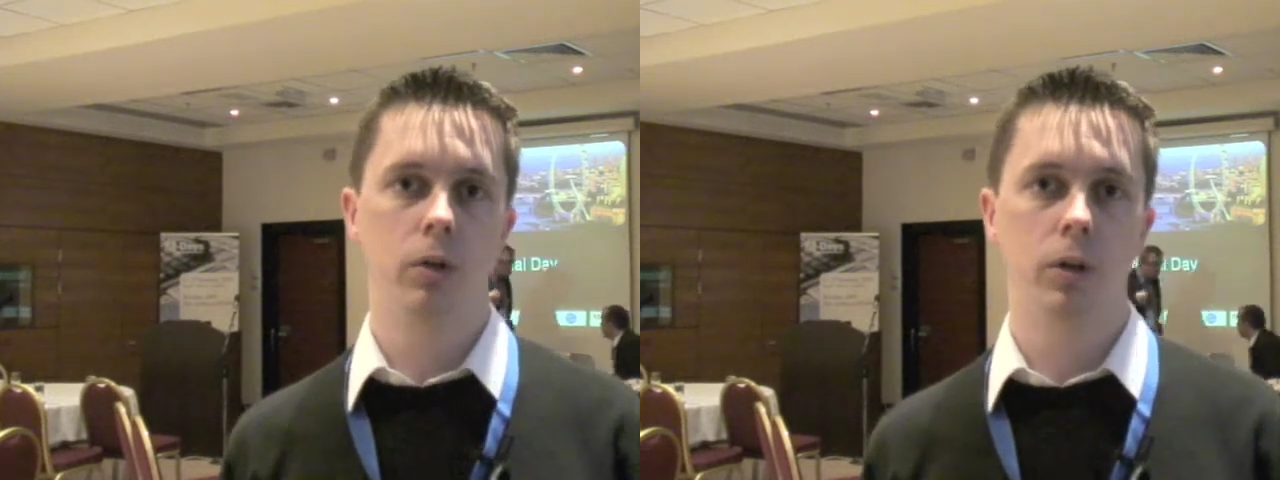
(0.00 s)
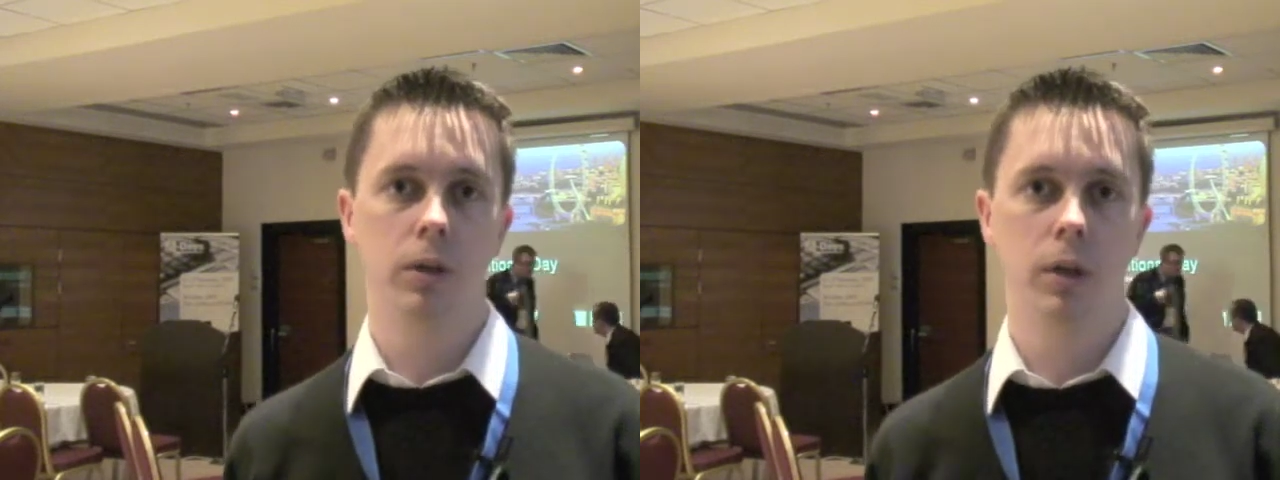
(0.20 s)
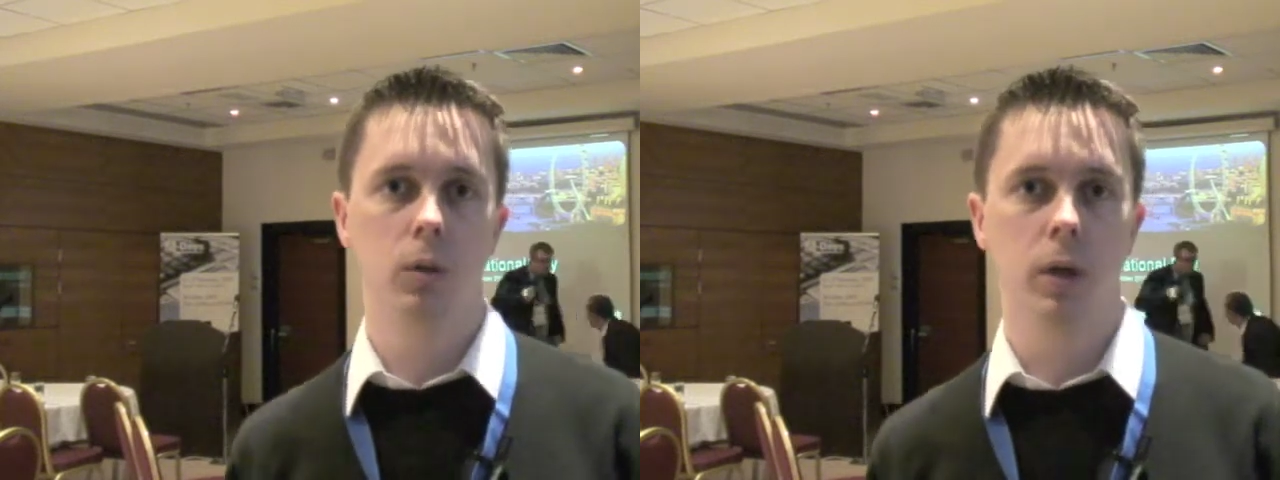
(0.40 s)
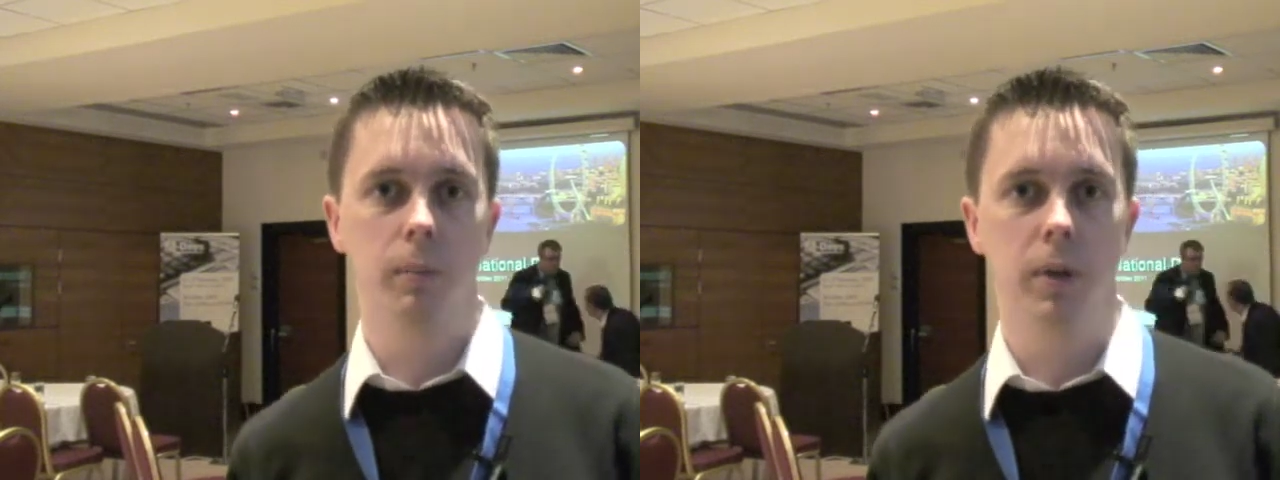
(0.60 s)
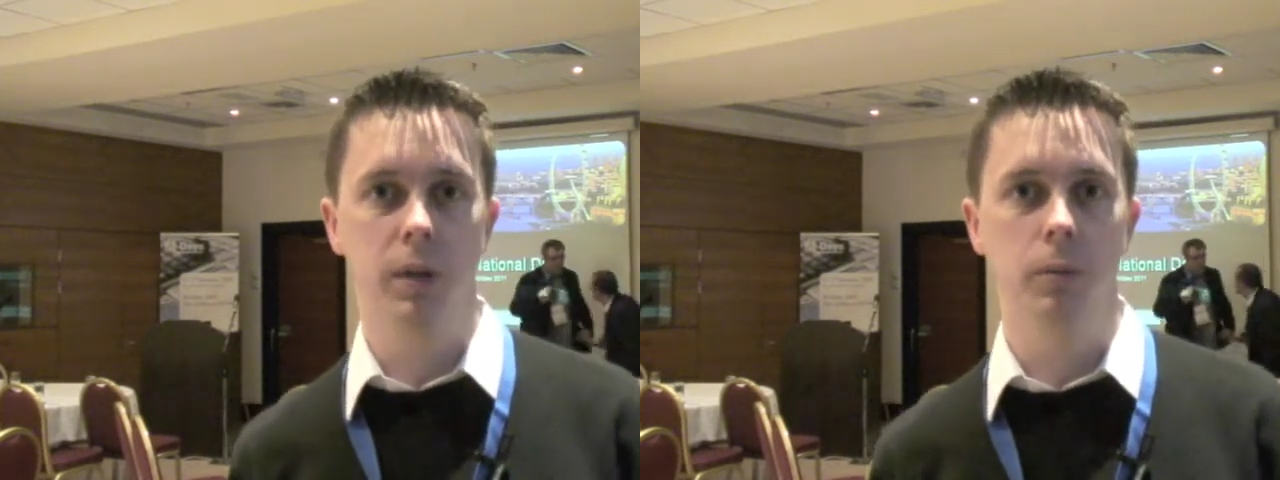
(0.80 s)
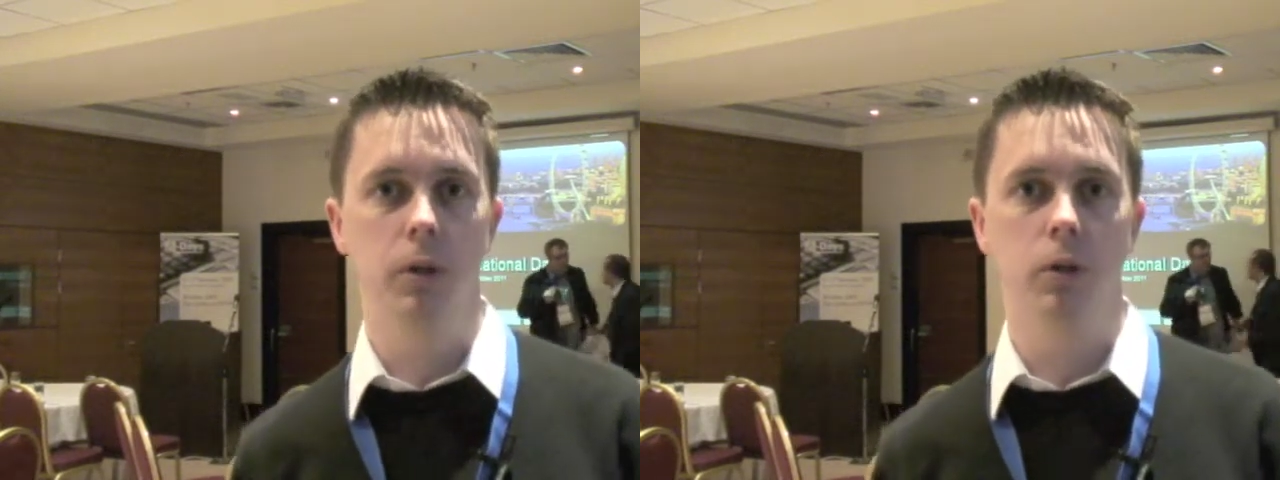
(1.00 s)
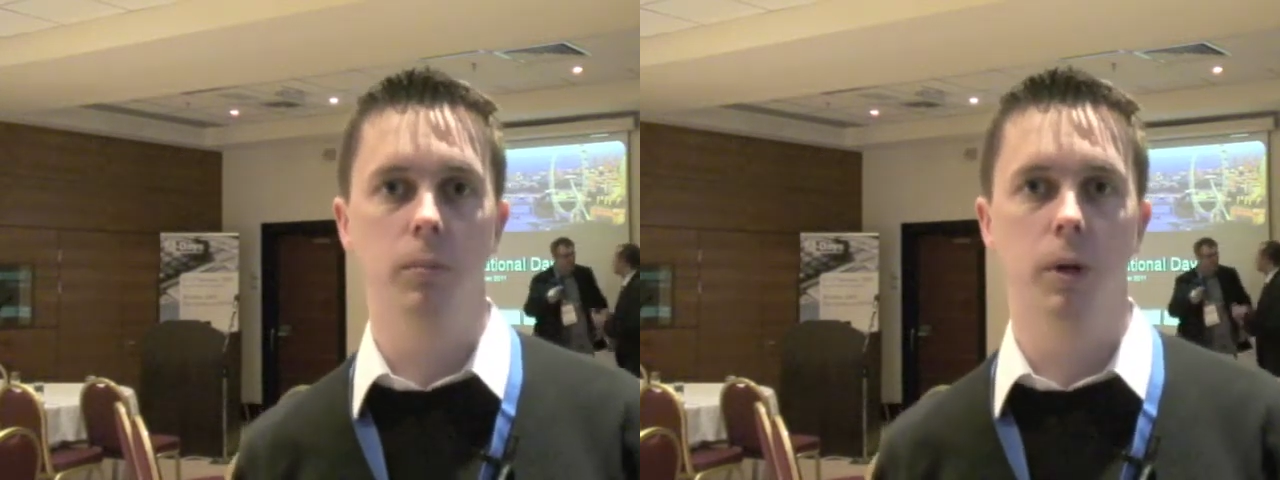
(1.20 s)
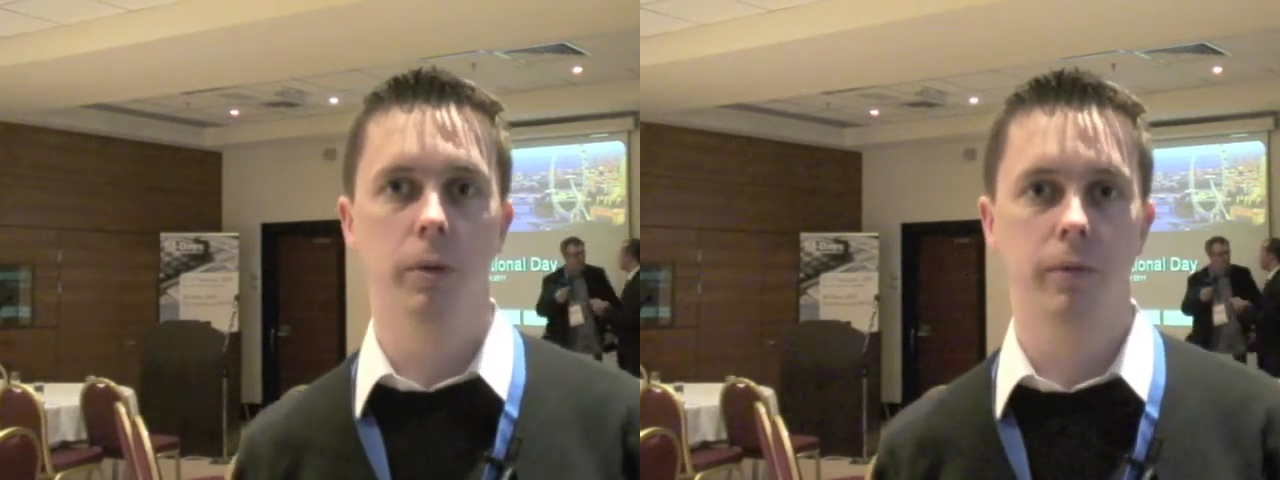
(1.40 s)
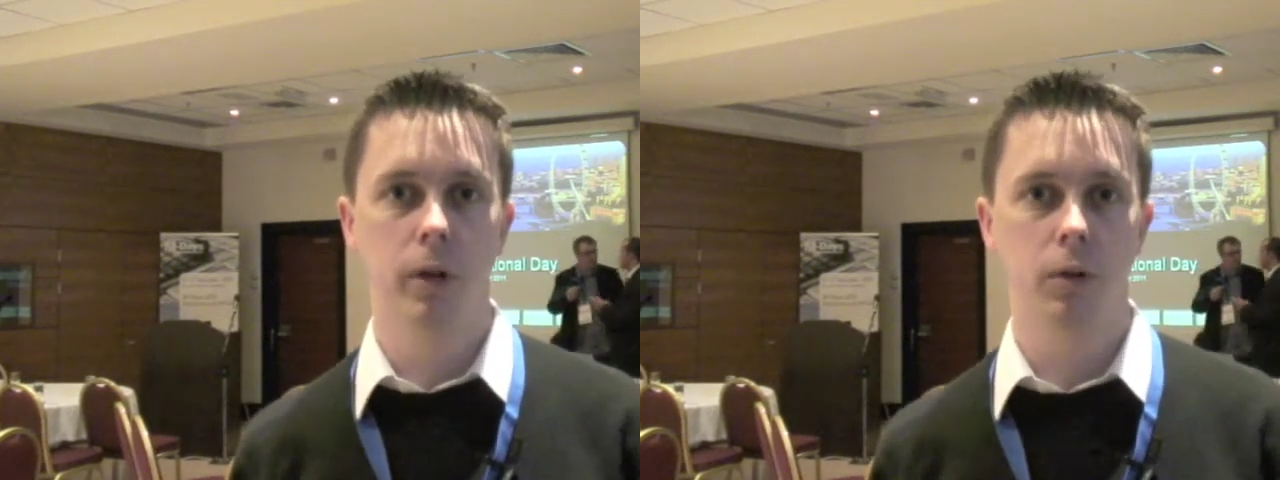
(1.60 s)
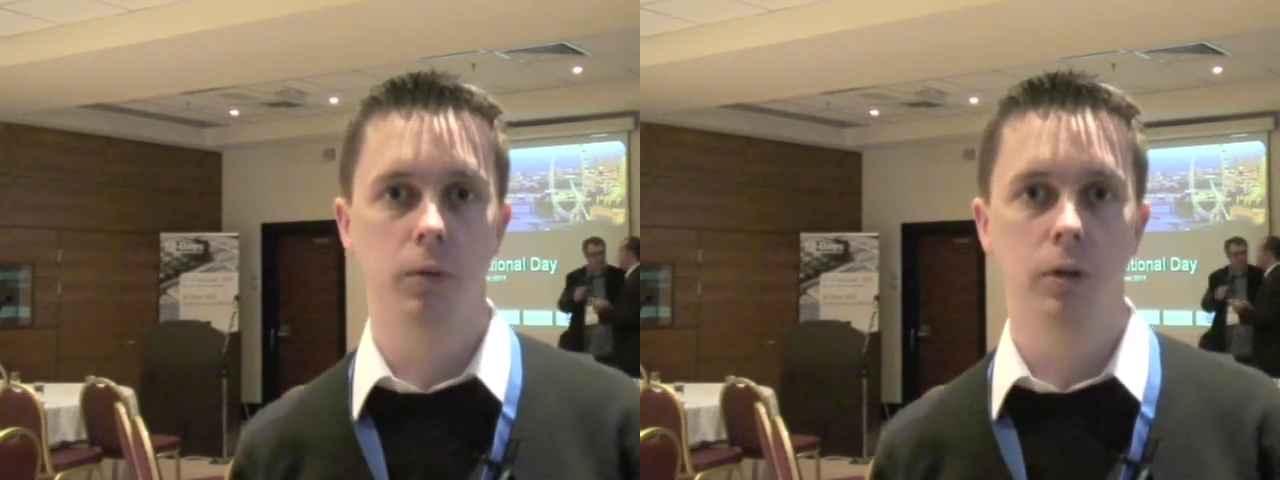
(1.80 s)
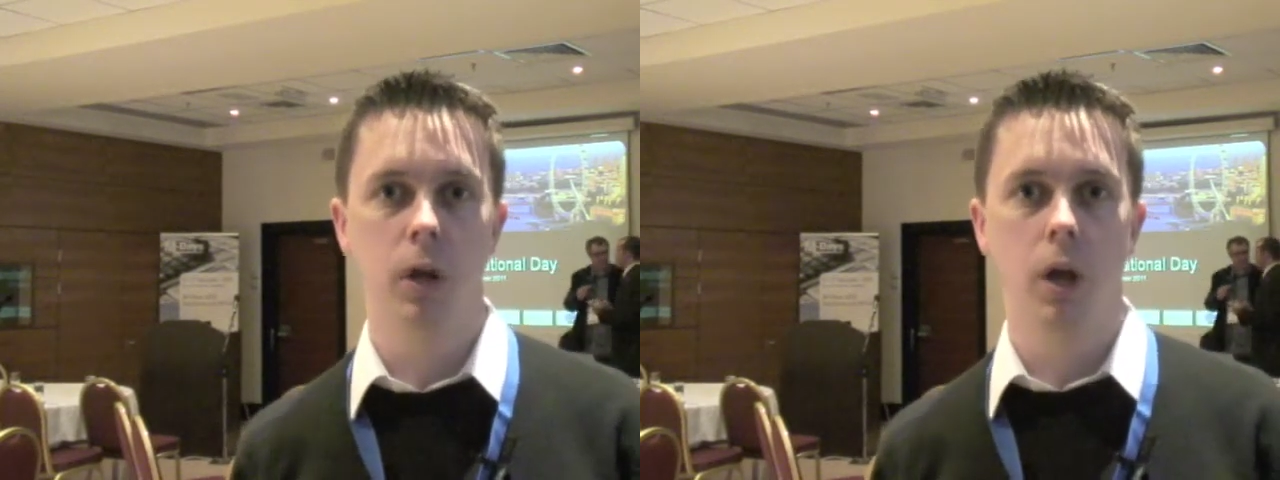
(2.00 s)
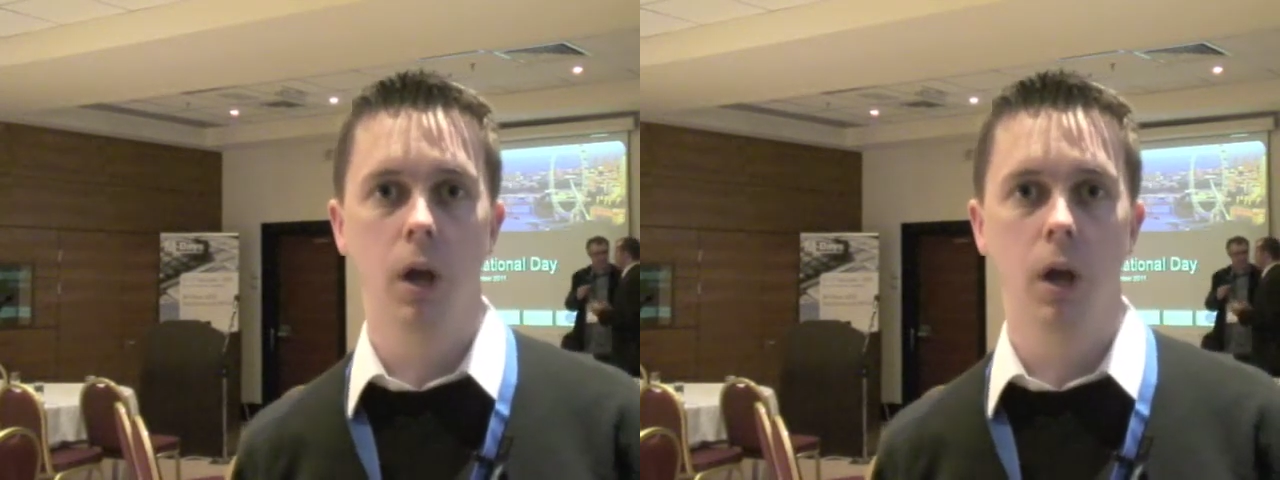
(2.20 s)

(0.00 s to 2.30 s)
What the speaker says: using single-click payment using mobile phones,